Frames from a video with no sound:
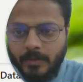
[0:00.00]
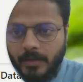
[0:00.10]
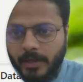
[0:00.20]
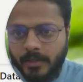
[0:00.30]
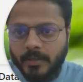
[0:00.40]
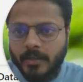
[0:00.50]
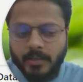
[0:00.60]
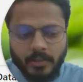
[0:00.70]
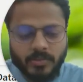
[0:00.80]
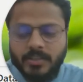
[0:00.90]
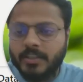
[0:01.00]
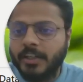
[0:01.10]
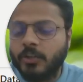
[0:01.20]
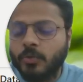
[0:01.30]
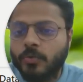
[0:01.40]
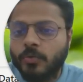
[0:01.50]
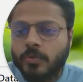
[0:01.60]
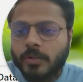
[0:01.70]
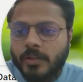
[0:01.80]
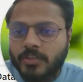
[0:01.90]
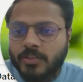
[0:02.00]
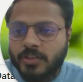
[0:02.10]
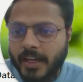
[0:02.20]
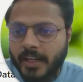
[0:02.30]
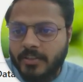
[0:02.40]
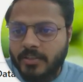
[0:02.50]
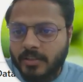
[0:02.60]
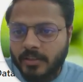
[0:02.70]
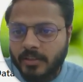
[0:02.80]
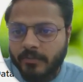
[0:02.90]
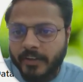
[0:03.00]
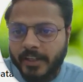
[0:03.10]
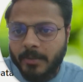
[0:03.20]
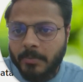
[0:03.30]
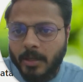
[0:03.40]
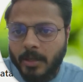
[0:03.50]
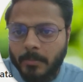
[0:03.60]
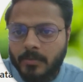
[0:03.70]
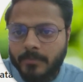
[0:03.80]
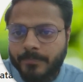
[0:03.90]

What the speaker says: right? You just need to change the variable number,